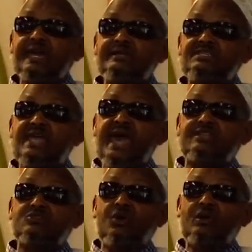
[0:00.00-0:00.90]
about
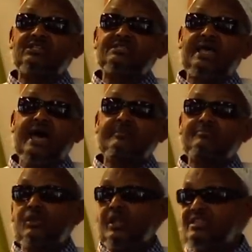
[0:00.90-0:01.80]
Islam, and it's
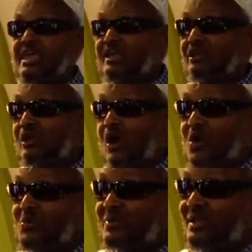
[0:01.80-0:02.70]
good, good
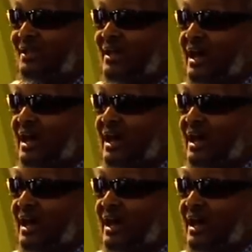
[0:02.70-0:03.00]
to do that.